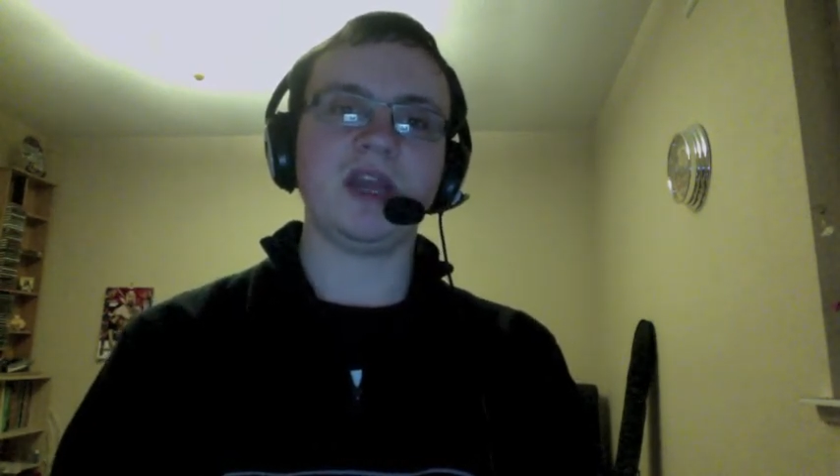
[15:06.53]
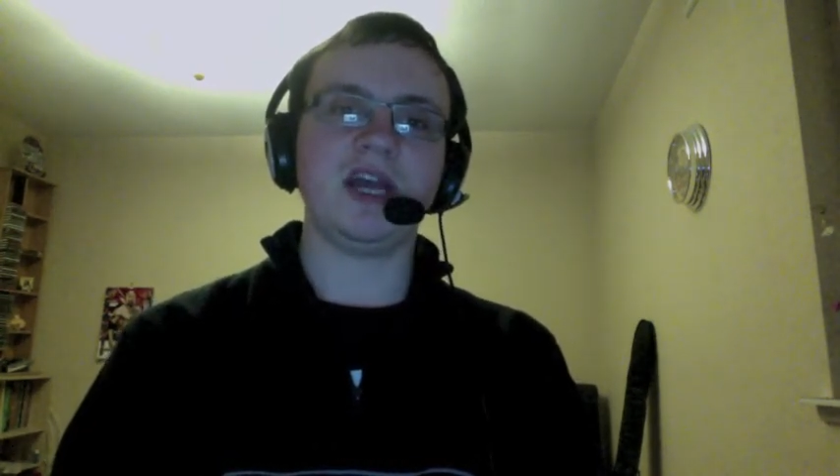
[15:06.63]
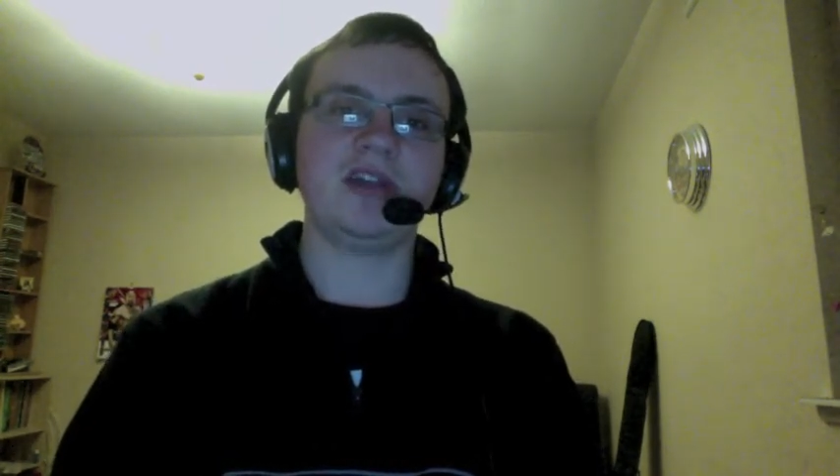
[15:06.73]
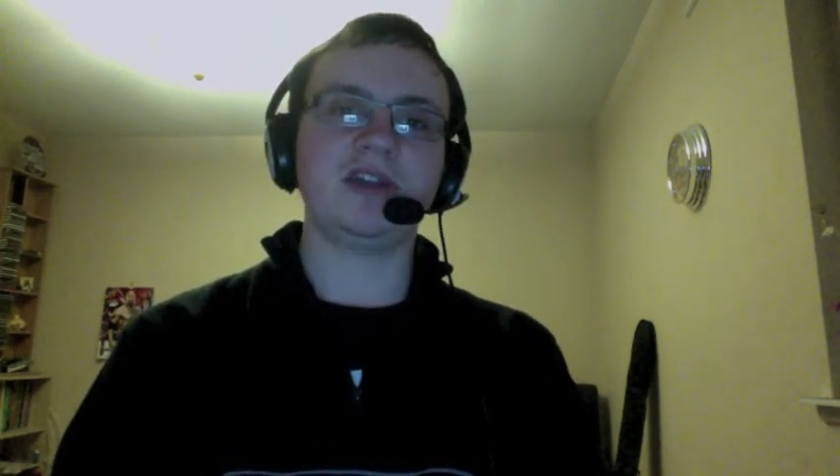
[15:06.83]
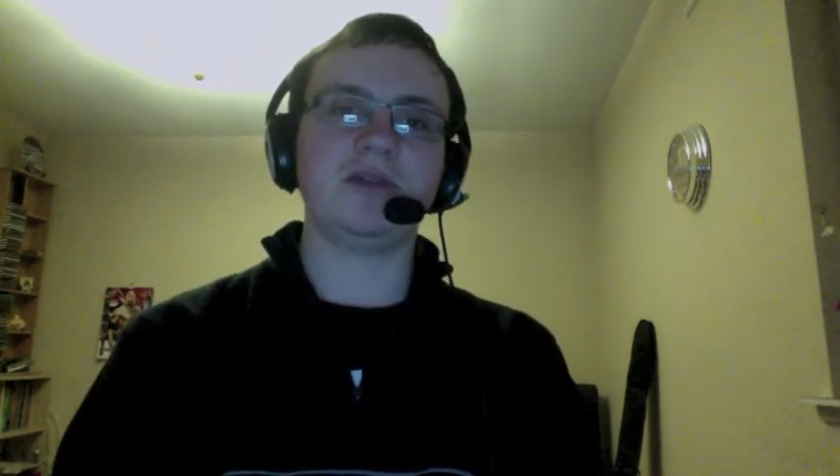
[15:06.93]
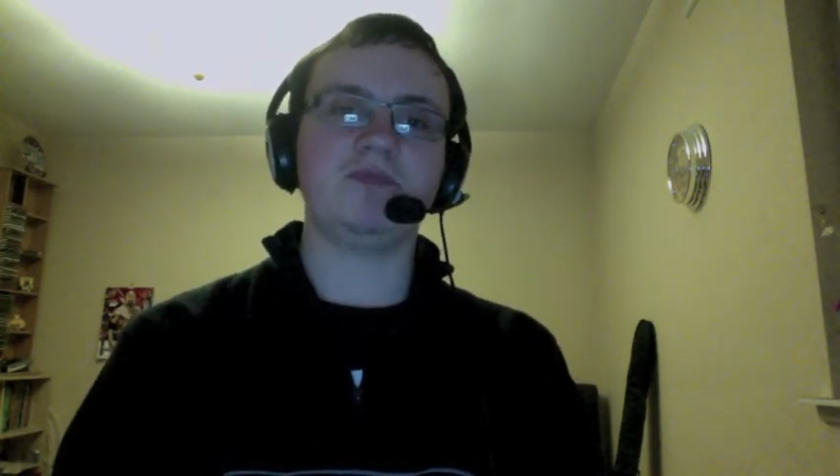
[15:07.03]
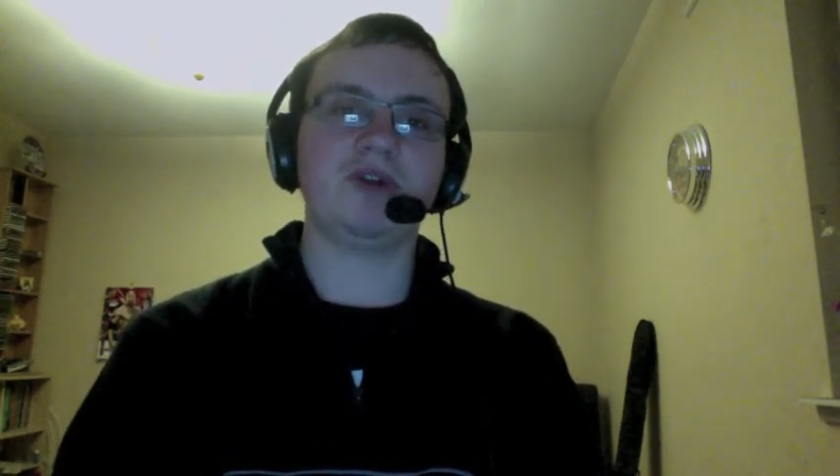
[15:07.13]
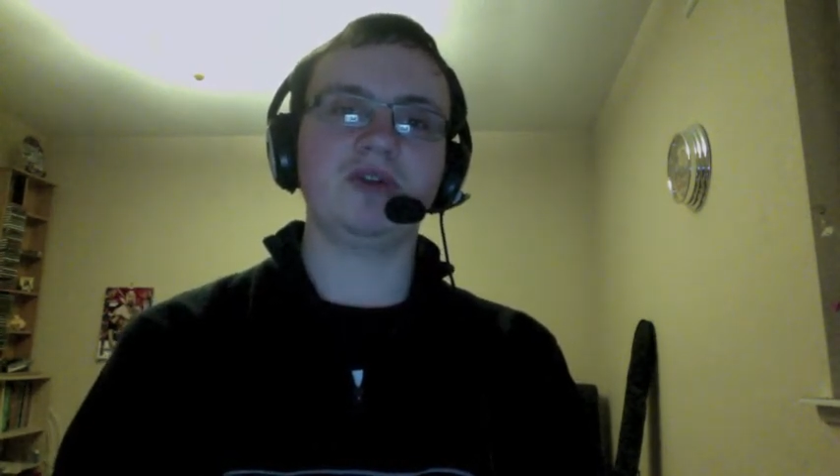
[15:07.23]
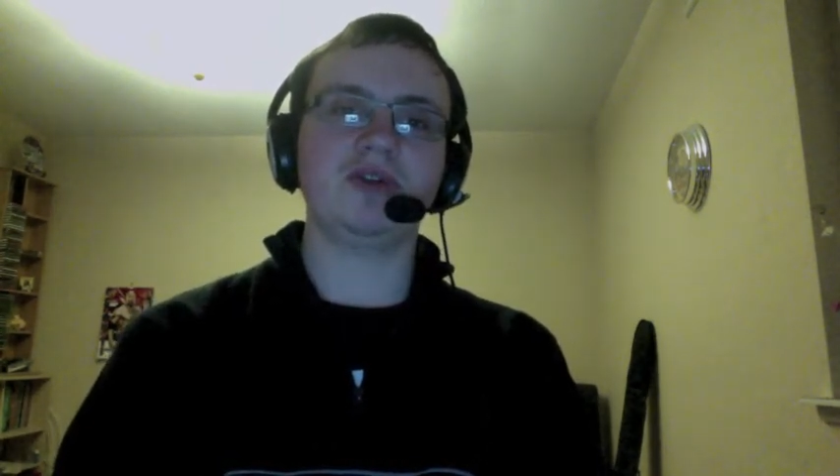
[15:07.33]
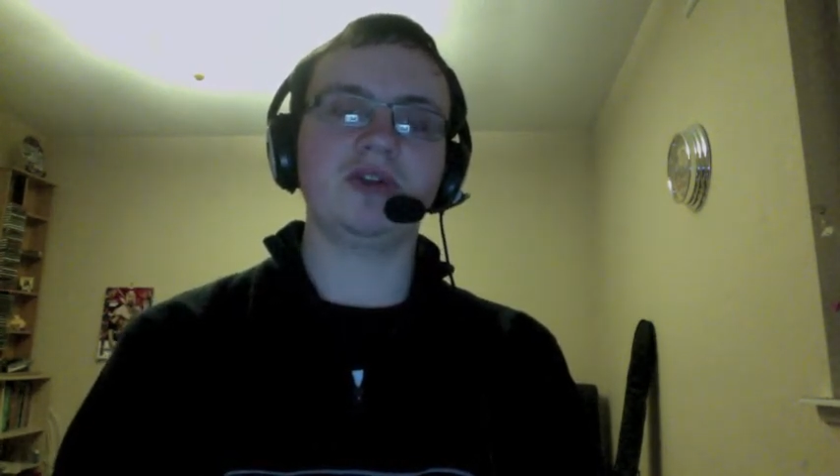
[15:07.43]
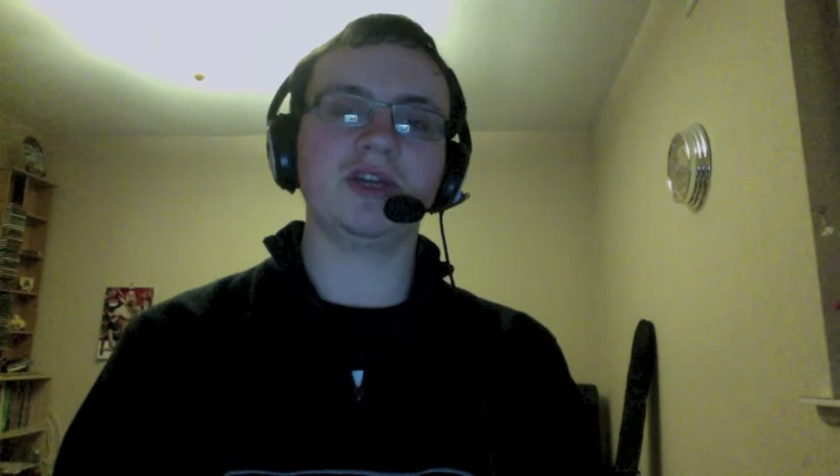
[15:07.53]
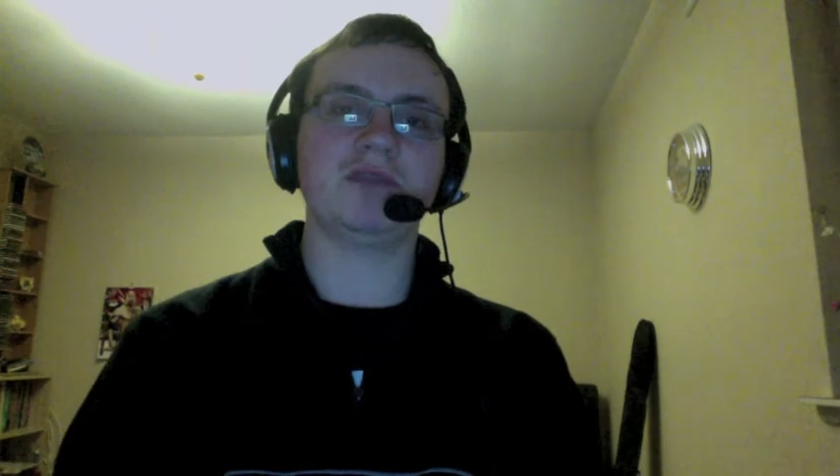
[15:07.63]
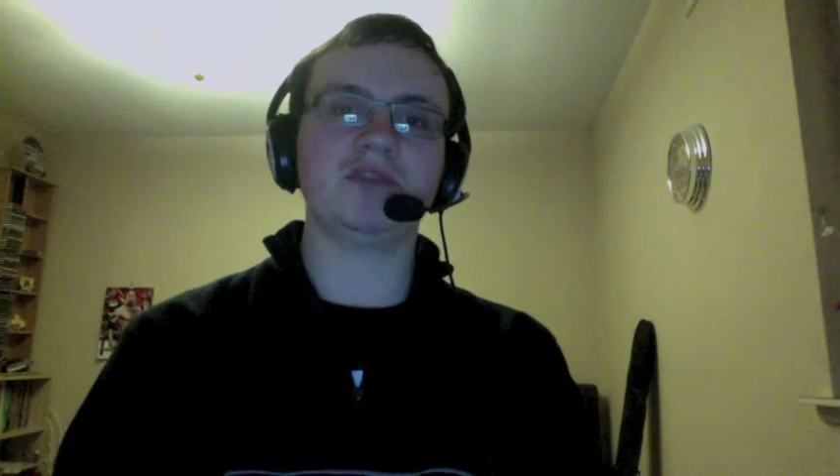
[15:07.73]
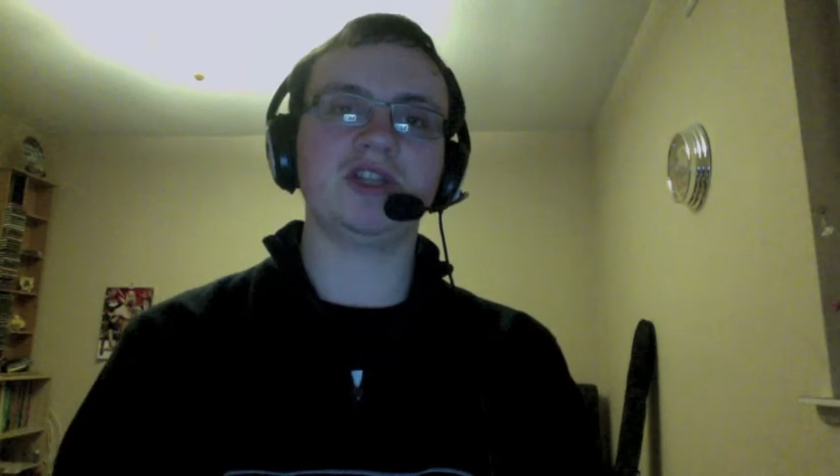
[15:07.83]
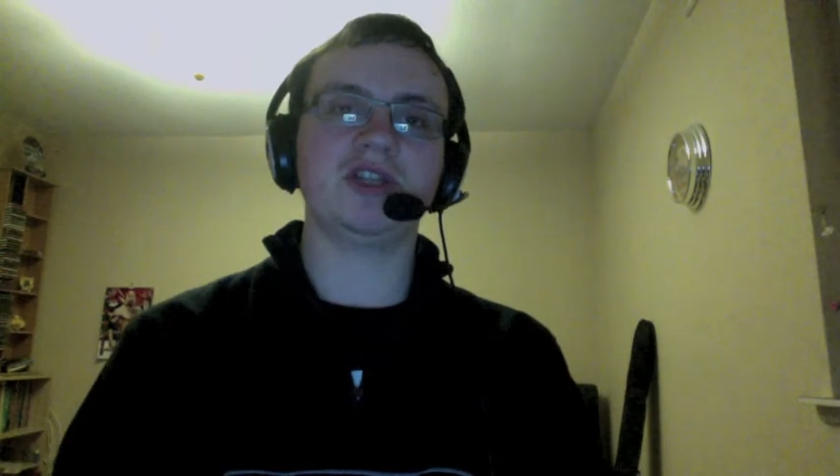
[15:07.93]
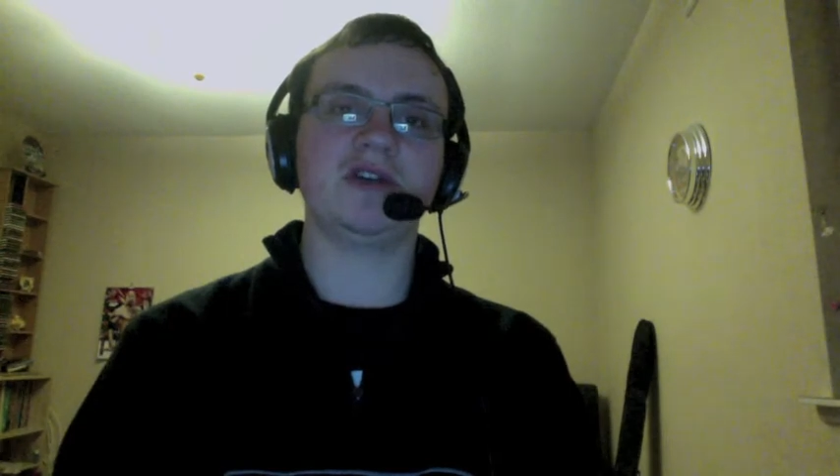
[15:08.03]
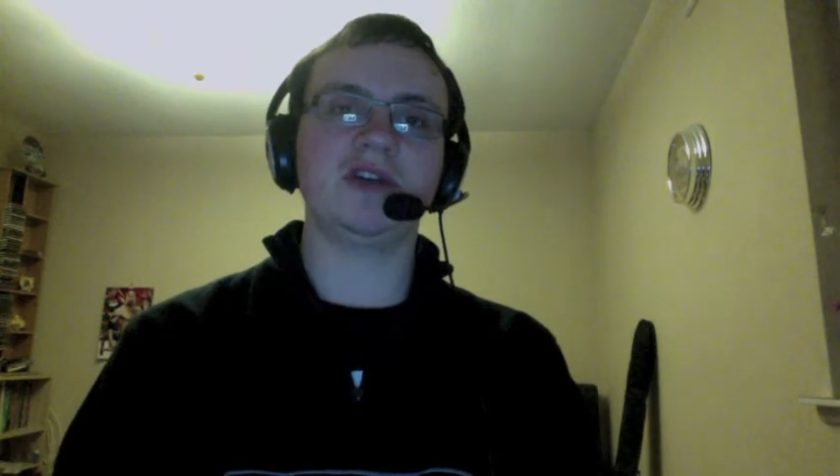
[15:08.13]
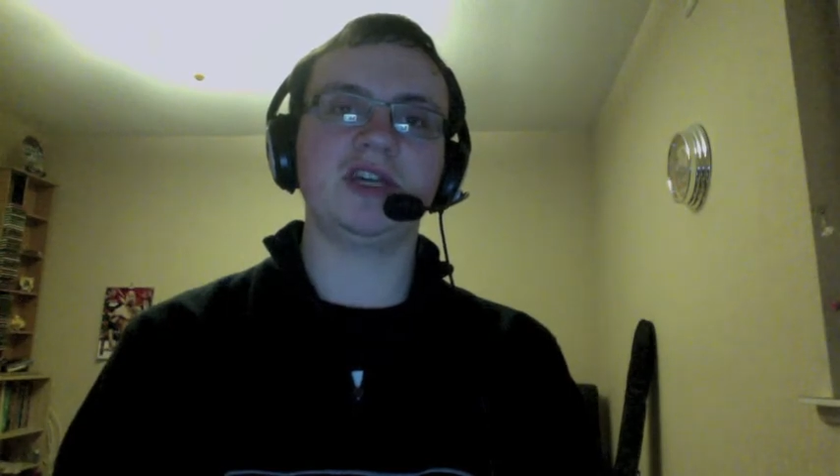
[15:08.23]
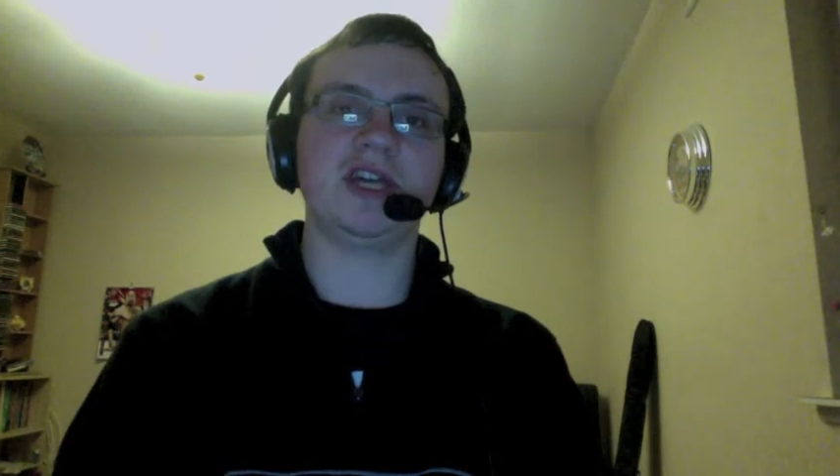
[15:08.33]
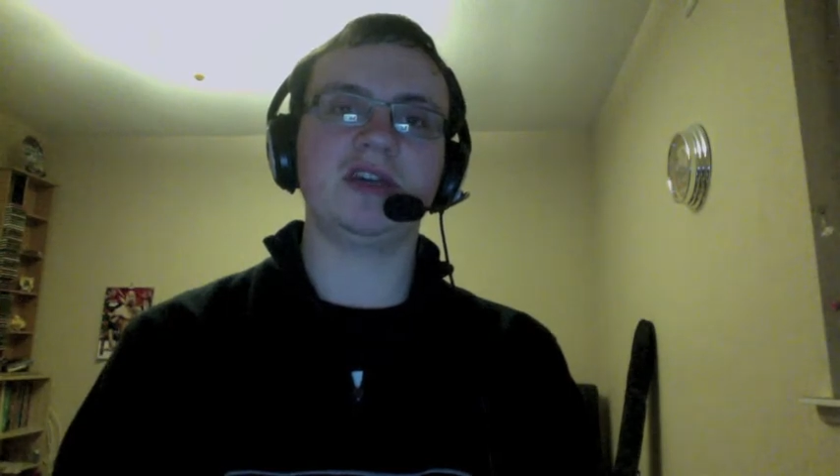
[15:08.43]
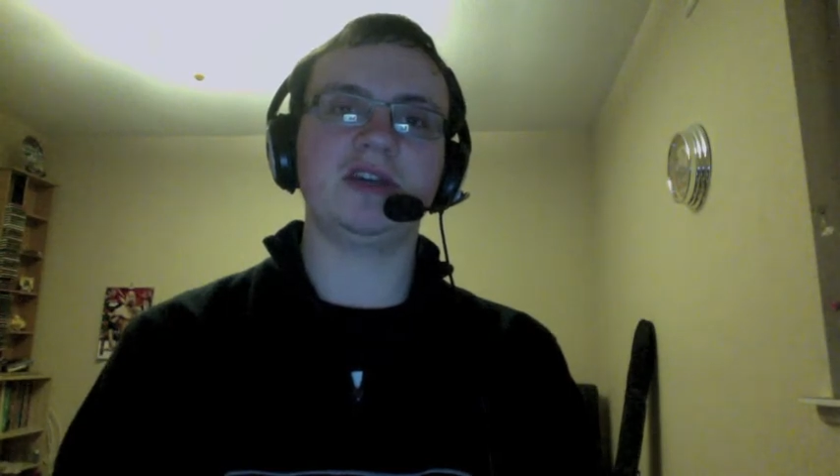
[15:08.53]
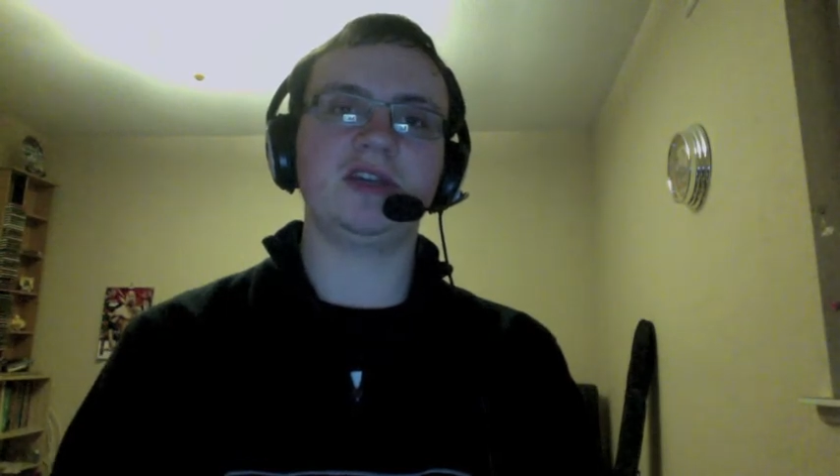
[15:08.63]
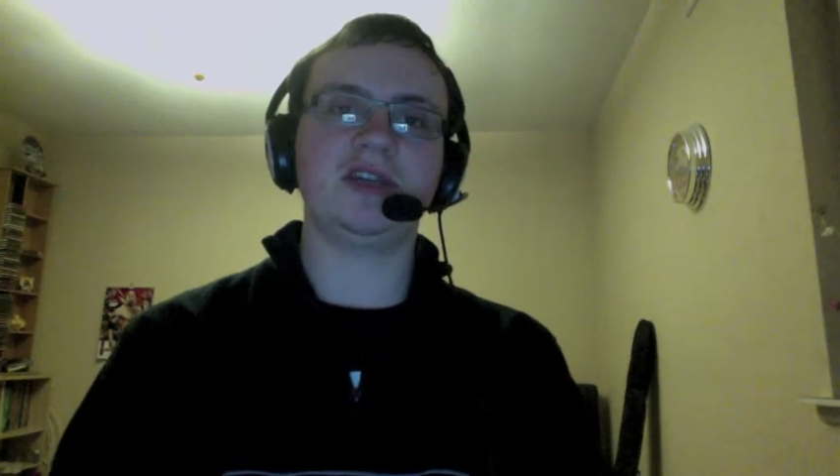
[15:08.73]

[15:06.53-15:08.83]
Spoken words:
And Punk looked like he was going to